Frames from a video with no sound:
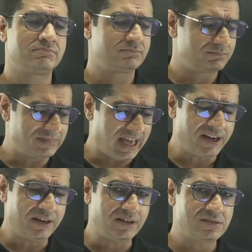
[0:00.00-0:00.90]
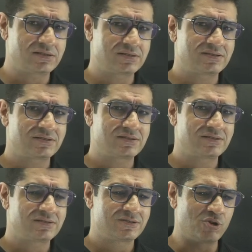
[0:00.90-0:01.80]
There it is.
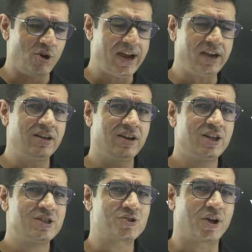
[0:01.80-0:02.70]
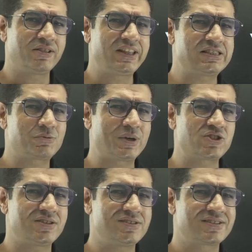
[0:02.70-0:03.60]
Go ahead, solve these
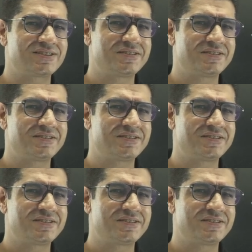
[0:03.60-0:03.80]
questions.